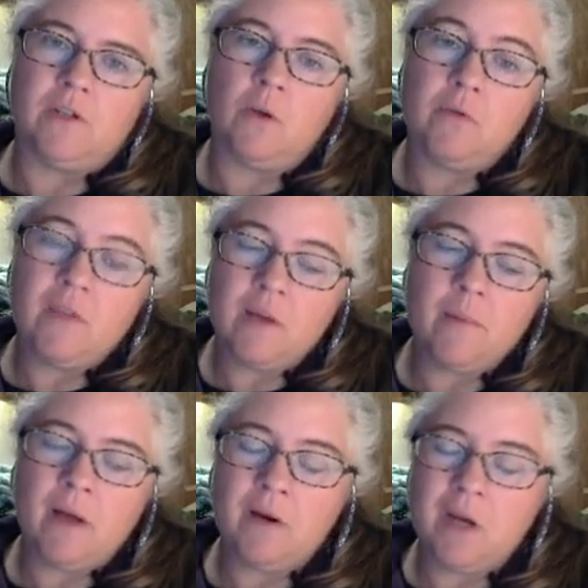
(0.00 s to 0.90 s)
So think
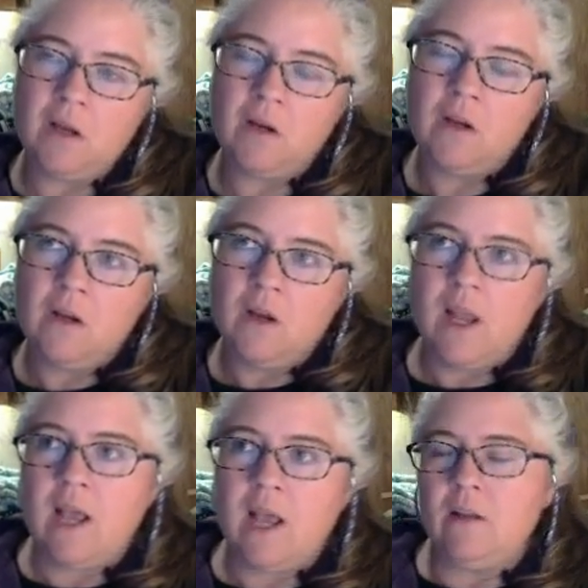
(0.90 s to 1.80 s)
about it,
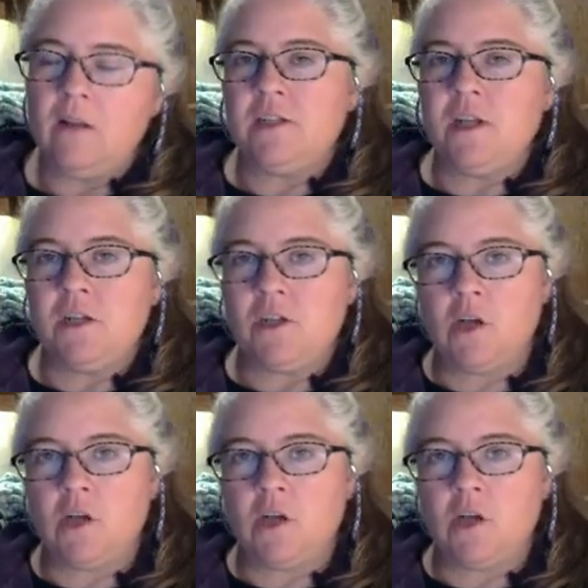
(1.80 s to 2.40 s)
analyze it,